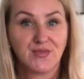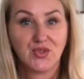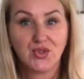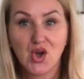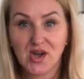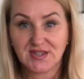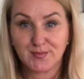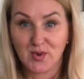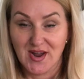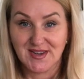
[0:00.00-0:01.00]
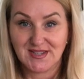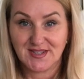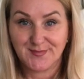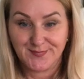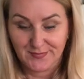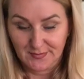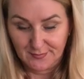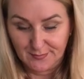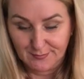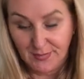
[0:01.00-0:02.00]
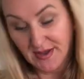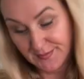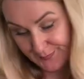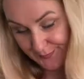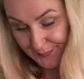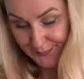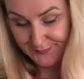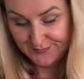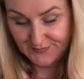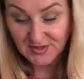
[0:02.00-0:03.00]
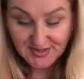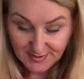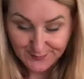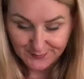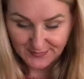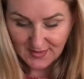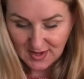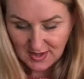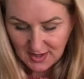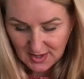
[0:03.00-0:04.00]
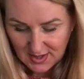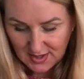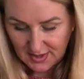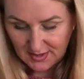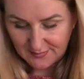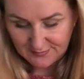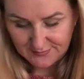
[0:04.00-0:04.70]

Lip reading: not as bright. But we'll see. I